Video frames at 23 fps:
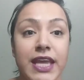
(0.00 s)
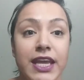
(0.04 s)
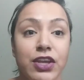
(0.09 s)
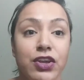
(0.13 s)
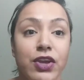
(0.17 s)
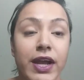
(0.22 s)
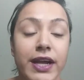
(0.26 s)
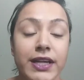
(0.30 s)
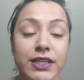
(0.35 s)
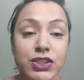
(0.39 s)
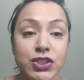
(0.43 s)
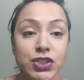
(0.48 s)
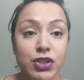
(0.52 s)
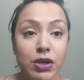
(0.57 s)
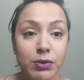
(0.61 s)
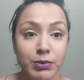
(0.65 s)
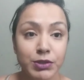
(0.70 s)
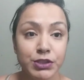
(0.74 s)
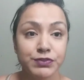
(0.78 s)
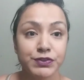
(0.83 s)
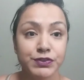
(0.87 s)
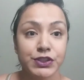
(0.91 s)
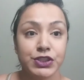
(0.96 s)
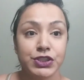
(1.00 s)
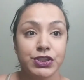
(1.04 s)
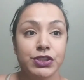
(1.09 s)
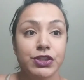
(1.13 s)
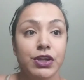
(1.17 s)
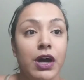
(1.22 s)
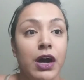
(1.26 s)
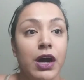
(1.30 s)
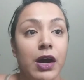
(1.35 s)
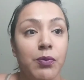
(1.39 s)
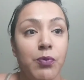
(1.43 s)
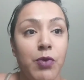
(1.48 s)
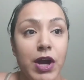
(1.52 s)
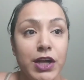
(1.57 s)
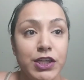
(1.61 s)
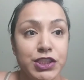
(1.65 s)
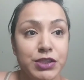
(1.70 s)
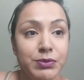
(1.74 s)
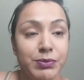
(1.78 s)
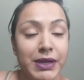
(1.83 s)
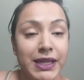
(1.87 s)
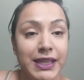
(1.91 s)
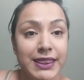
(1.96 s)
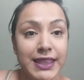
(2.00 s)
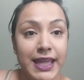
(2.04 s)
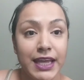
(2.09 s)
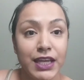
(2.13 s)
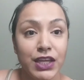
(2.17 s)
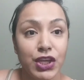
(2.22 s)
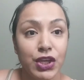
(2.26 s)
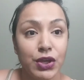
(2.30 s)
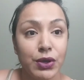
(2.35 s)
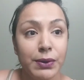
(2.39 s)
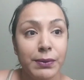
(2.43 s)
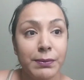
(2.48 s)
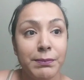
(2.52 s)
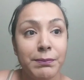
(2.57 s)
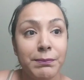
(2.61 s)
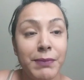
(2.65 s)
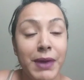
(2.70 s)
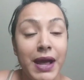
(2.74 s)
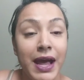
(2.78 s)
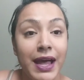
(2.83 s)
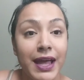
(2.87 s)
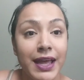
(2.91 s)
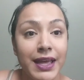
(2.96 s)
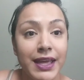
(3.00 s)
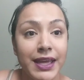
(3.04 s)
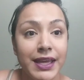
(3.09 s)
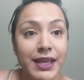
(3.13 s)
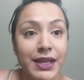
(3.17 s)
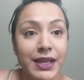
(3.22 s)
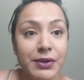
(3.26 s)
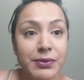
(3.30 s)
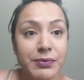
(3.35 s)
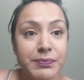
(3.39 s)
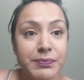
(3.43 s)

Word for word: guys so much for um, watching me. Thank you. Bye.